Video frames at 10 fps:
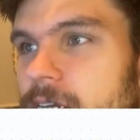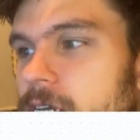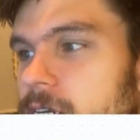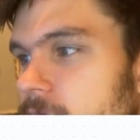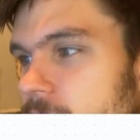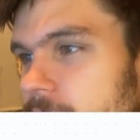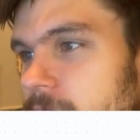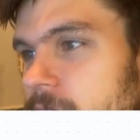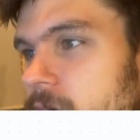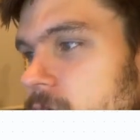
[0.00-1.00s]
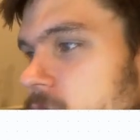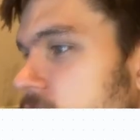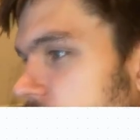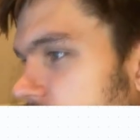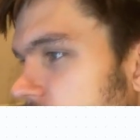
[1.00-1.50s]
You're like, oh
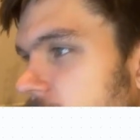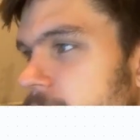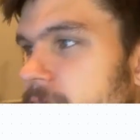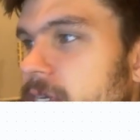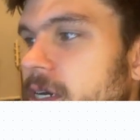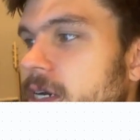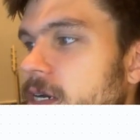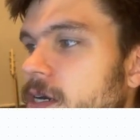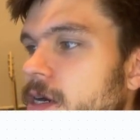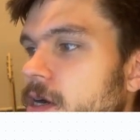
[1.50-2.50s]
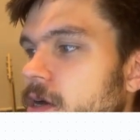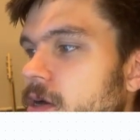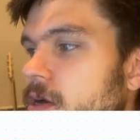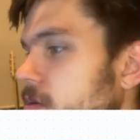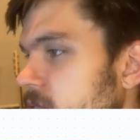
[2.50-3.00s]
shoot, let me
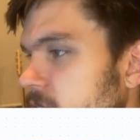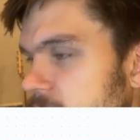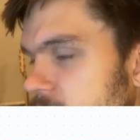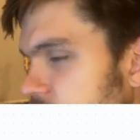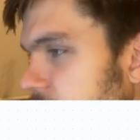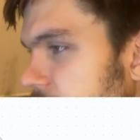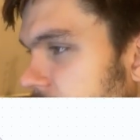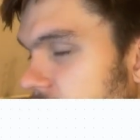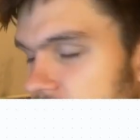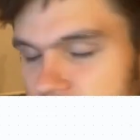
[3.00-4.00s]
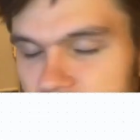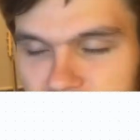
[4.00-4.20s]
just print out this